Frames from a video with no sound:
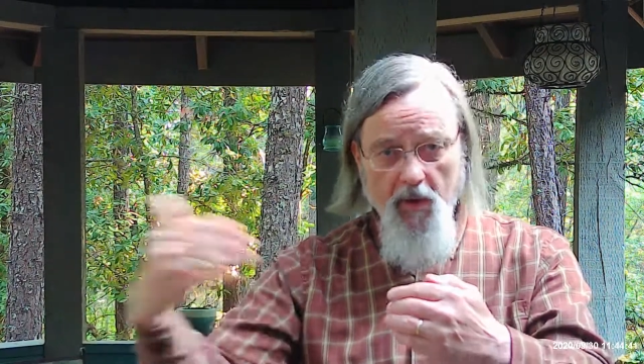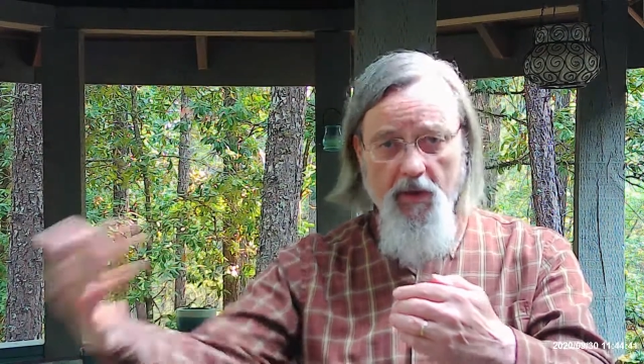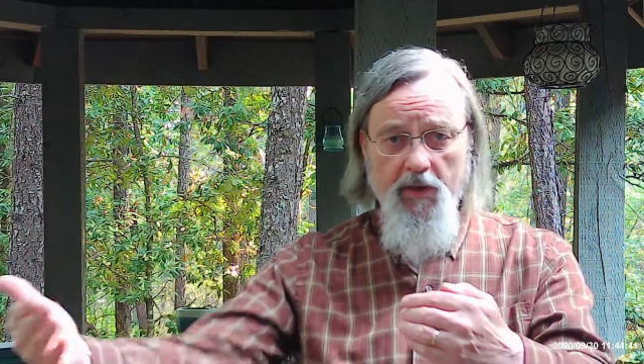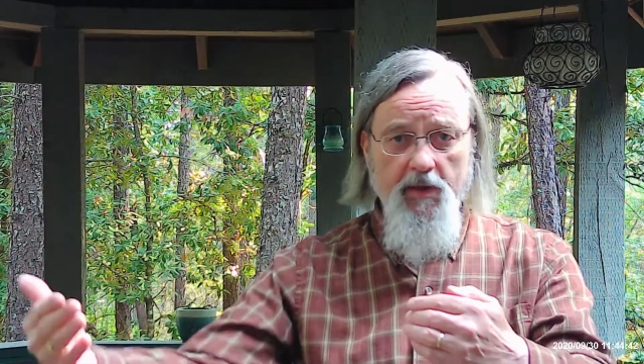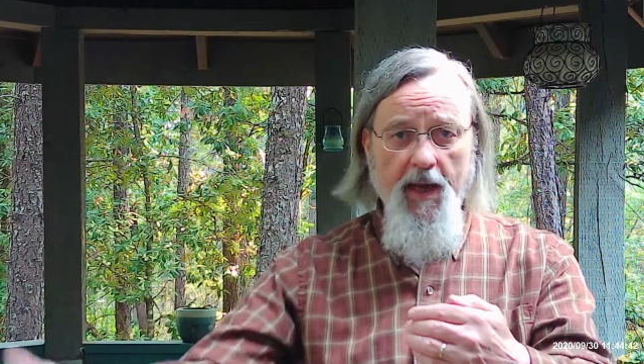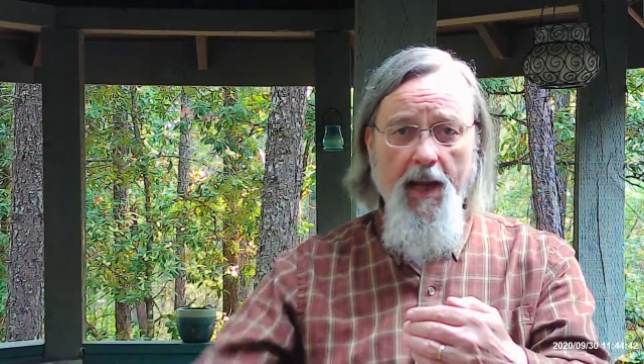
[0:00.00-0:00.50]
and
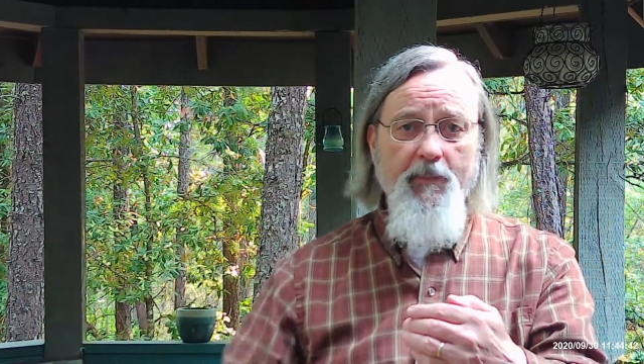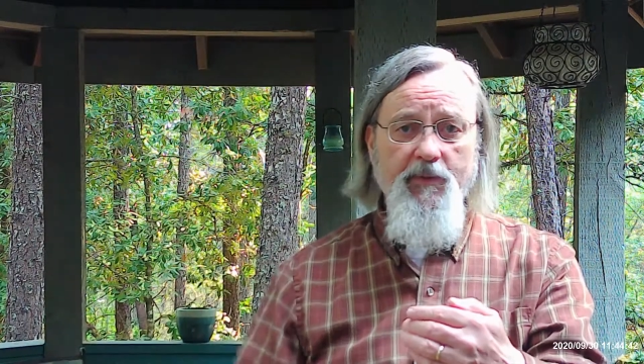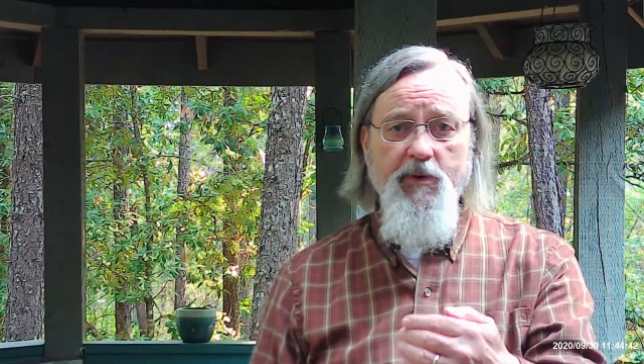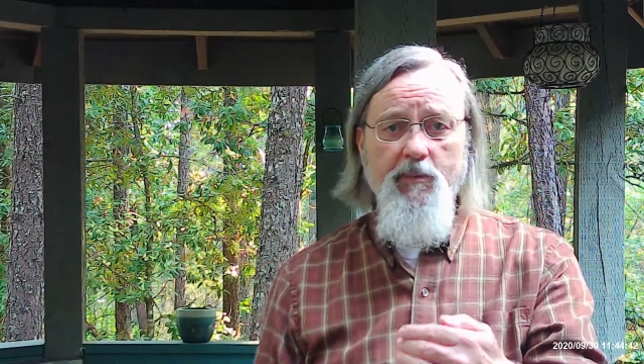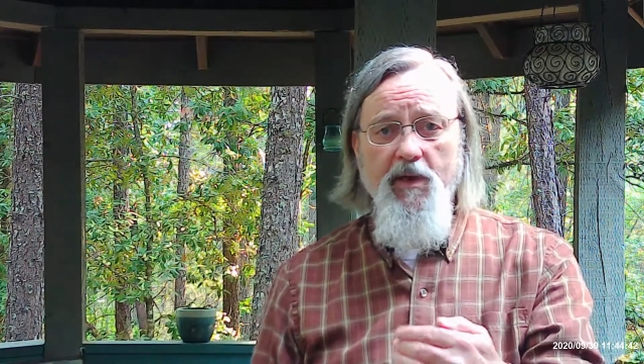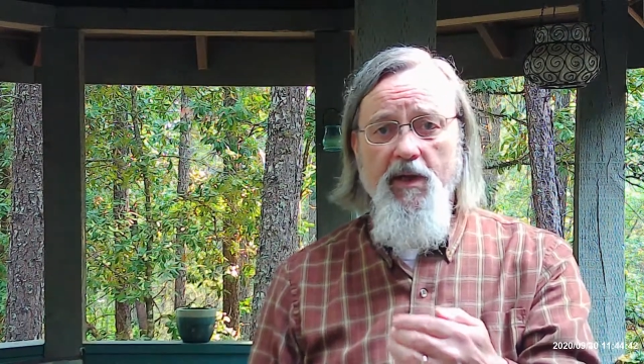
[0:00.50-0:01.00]
this happens
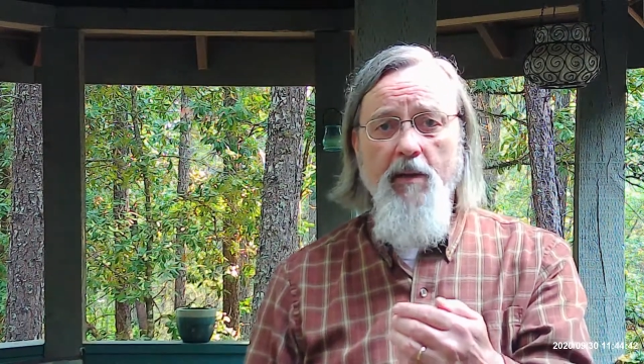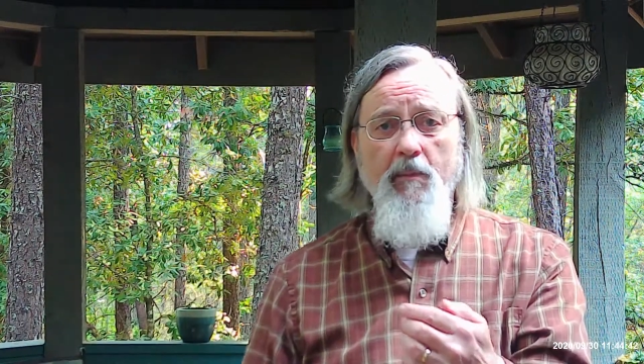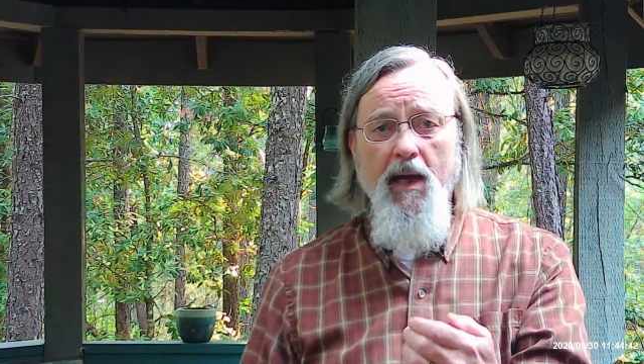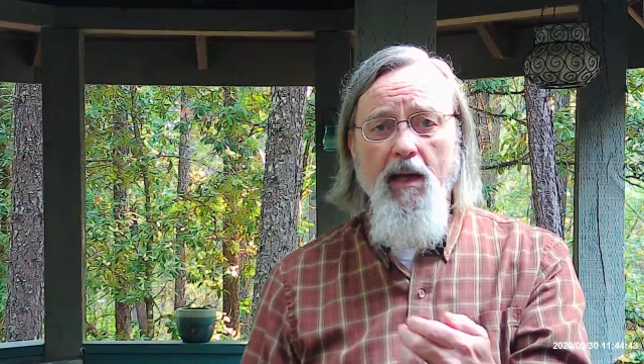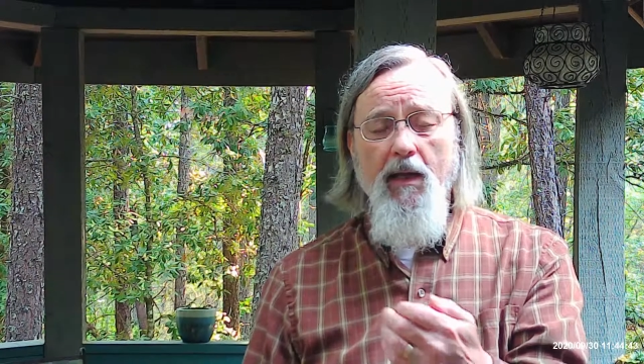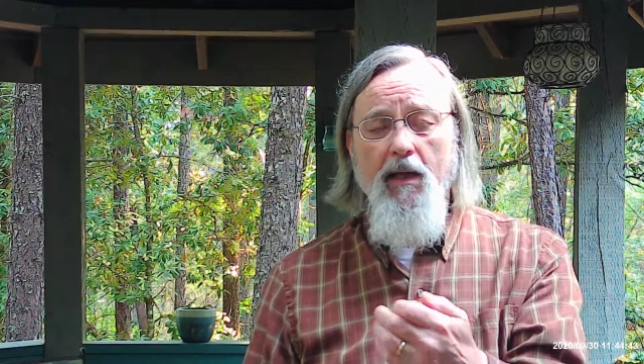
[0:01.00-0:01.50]
to be the
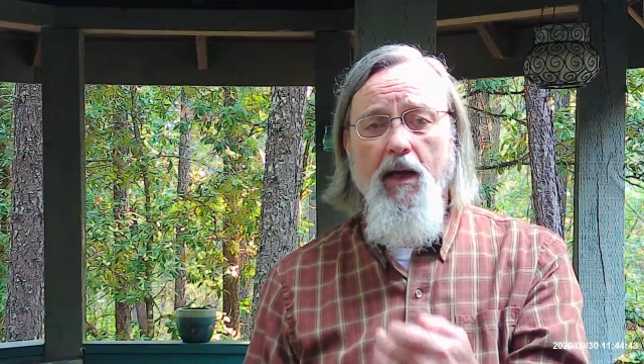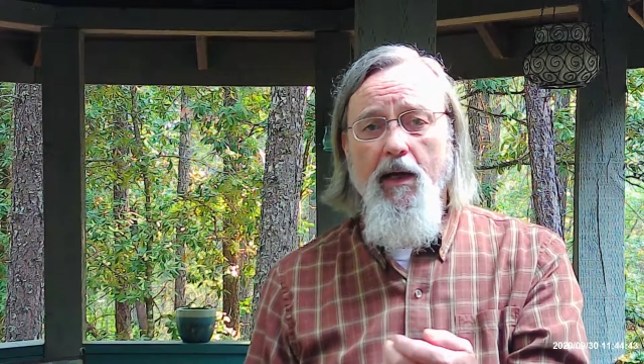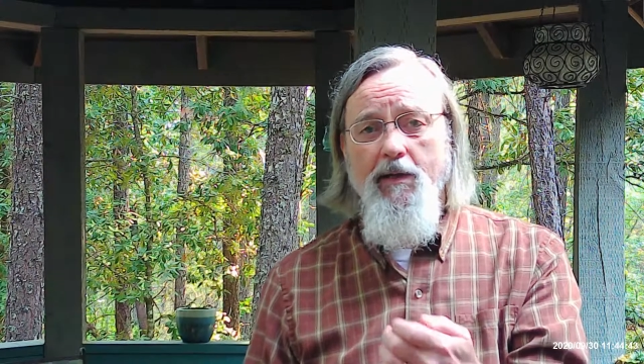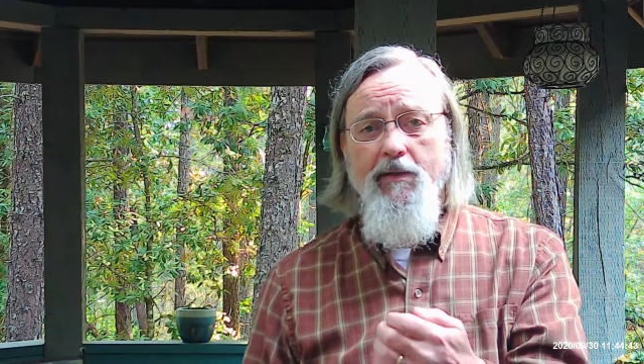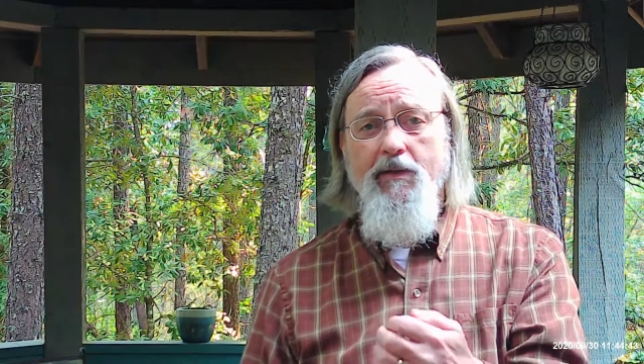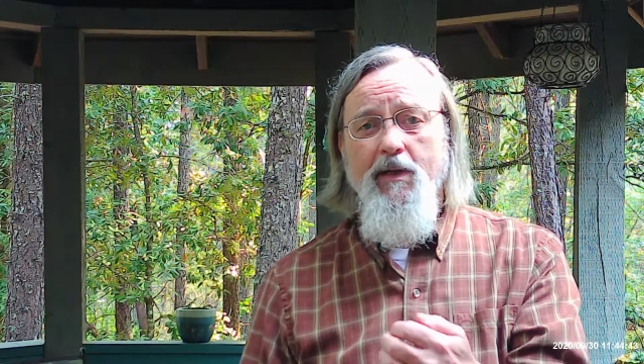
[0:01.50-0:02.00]

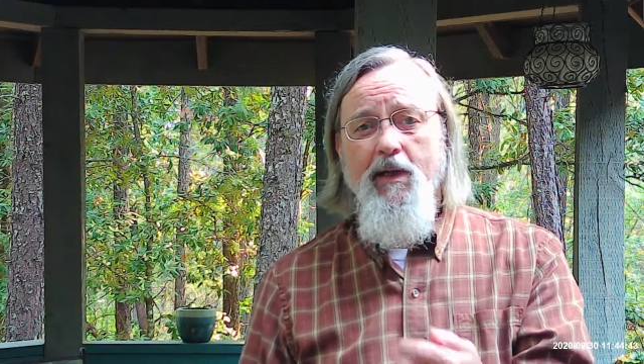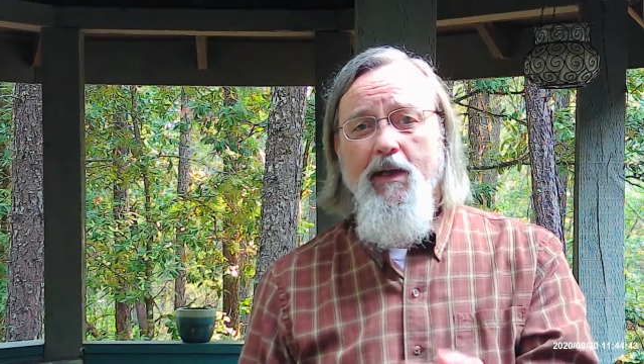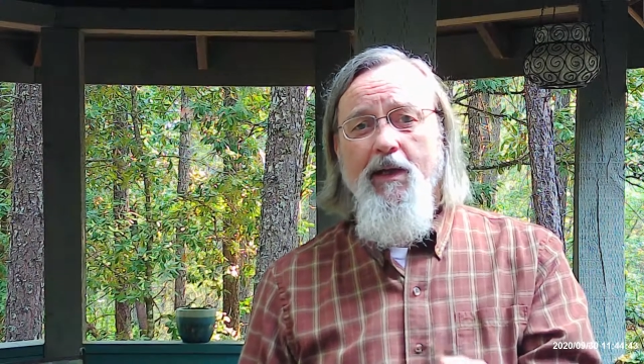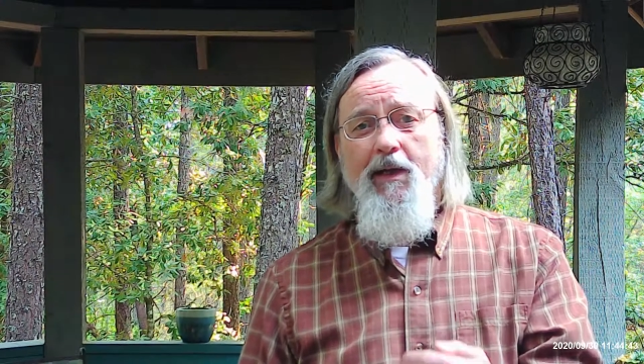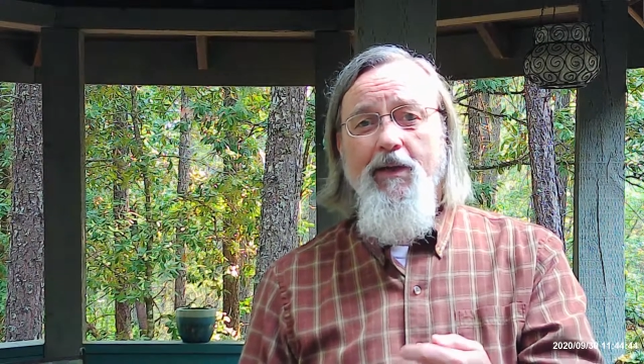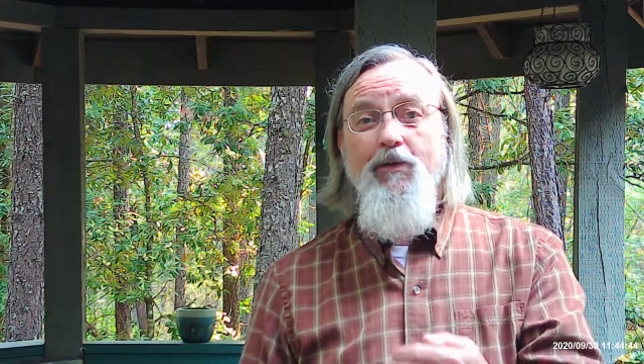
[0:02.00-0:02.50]
Amalekites,
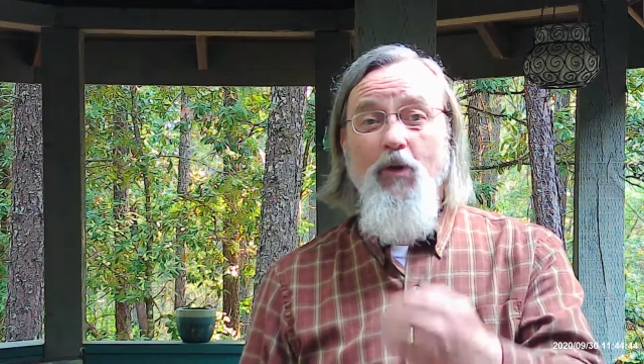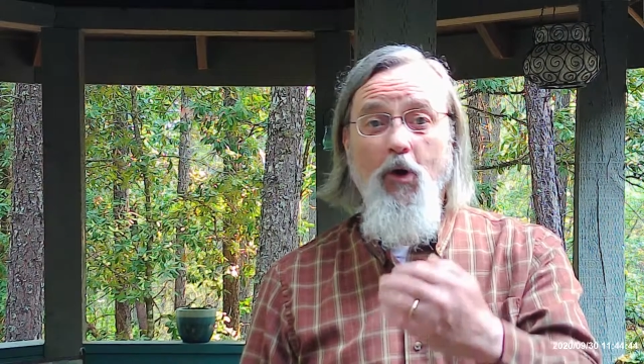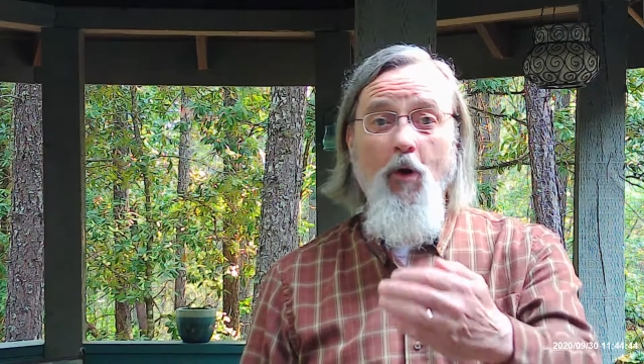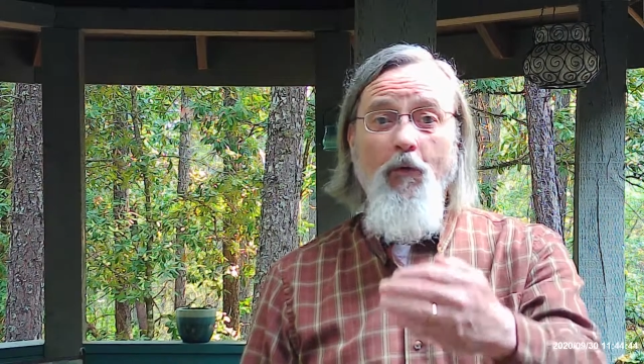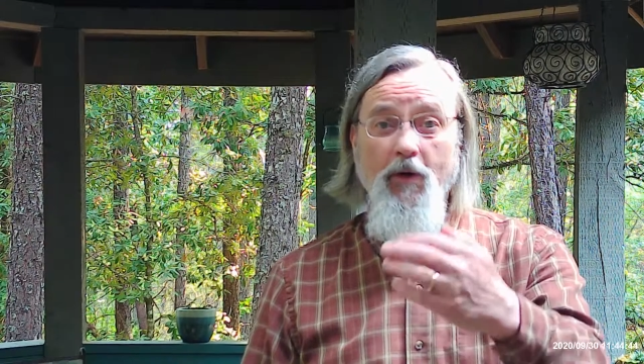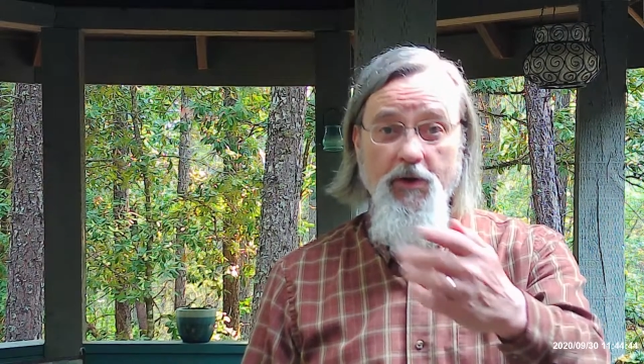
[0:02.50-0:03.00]
is
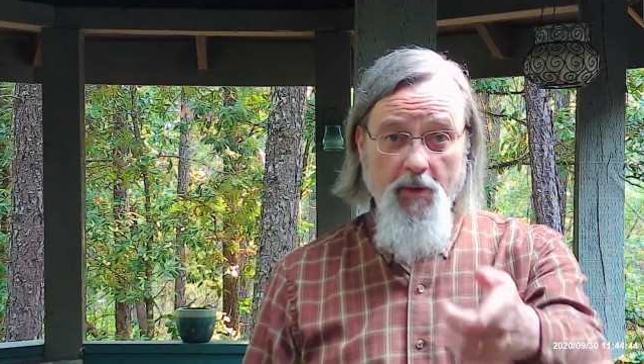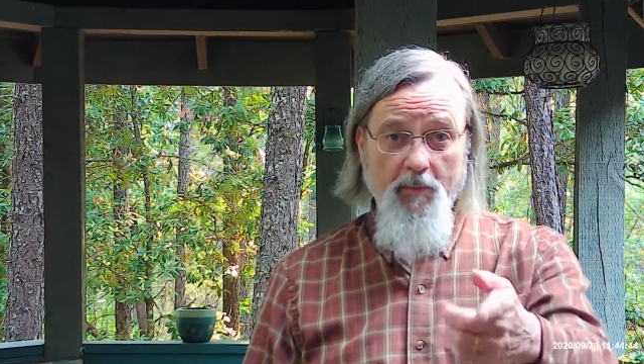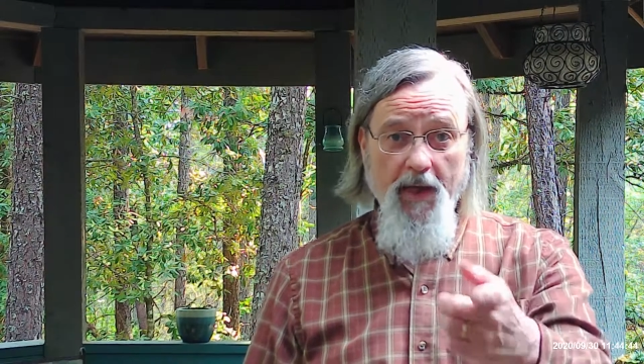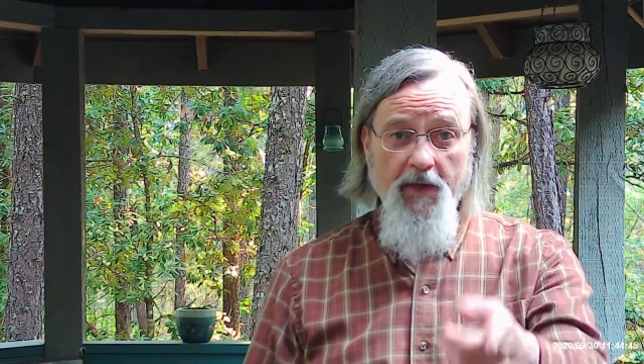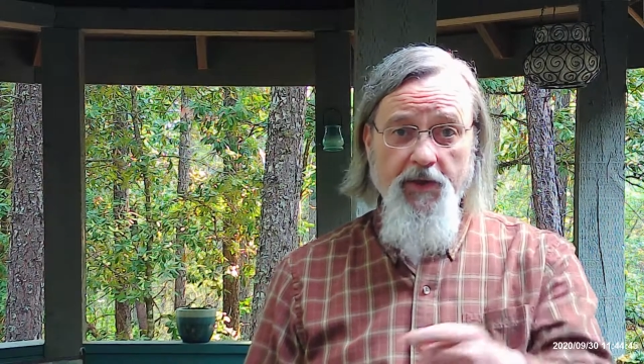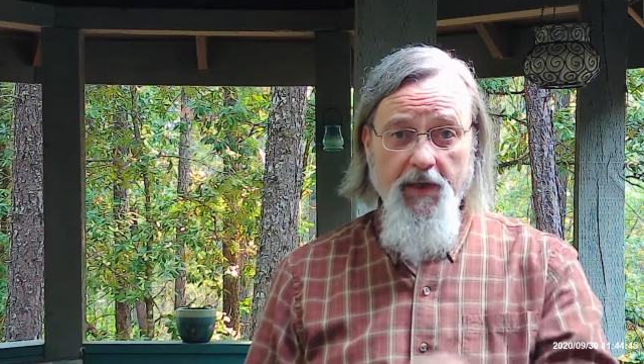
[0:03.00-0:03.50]
over
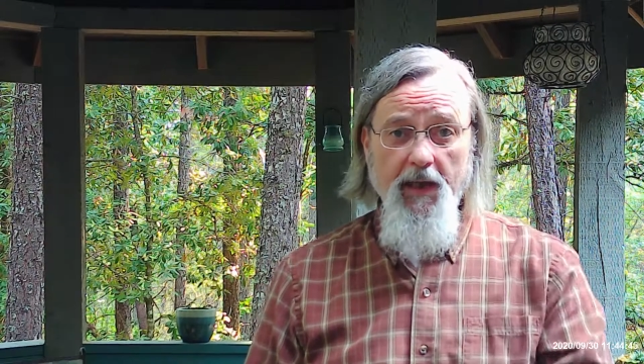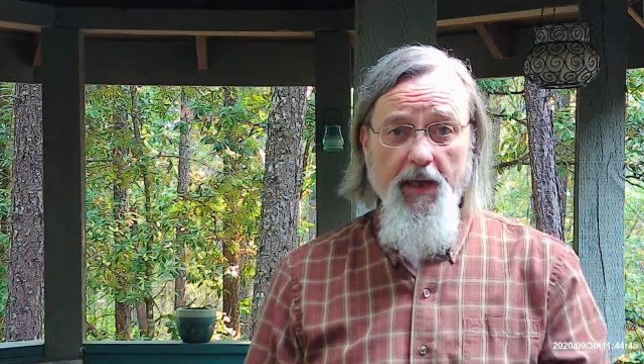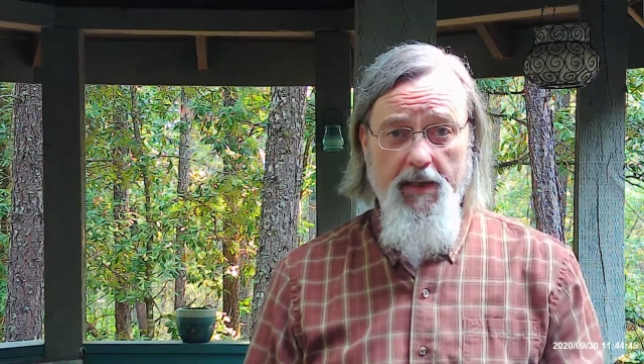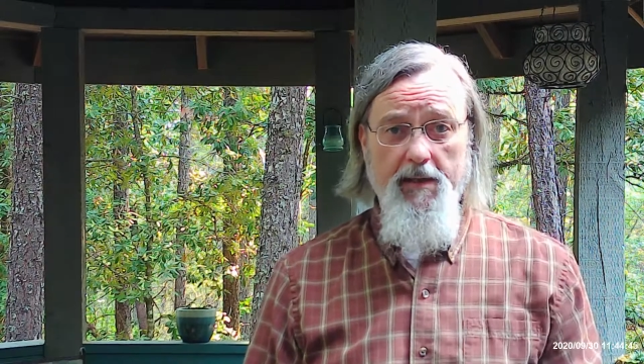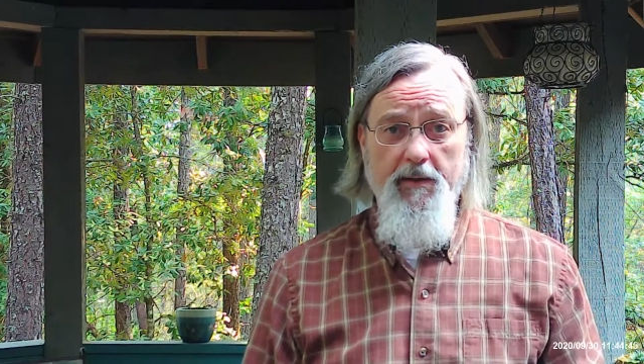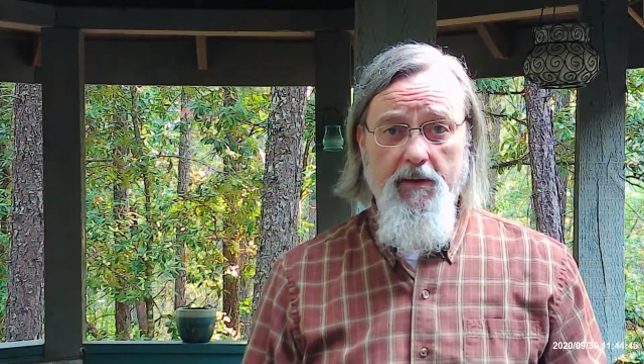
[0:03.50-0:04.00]
Jabesh Gilead.